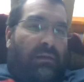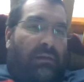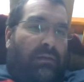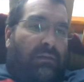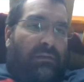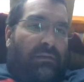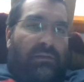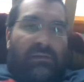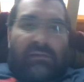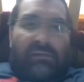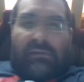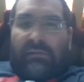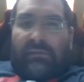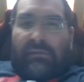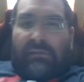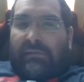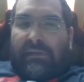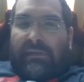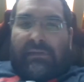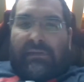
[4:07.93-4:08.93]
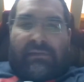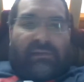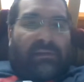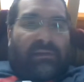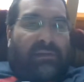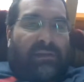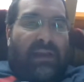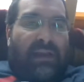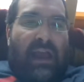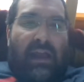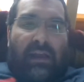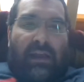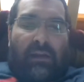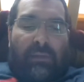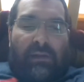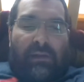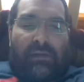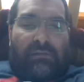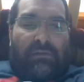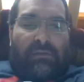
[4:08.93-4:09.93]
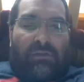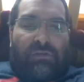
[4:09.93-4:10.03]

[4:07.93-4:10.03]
because that's just not going to be